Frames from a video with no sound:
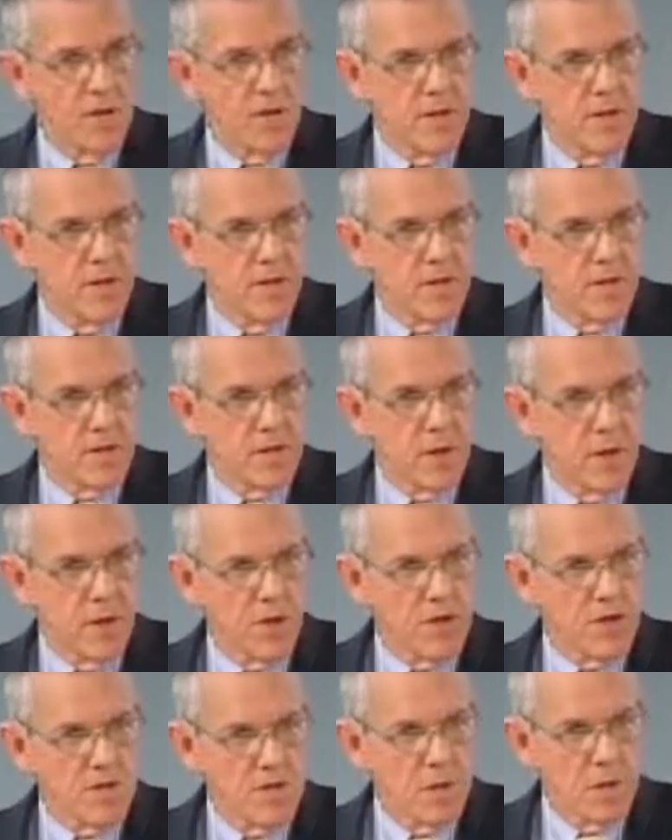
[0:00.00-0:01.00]
It just
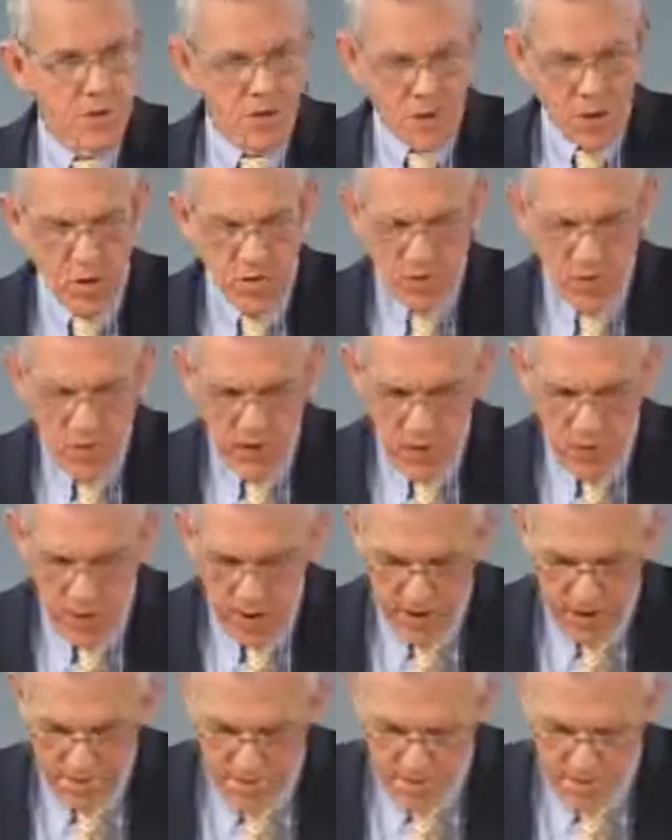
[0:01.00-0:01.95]
spills over that way.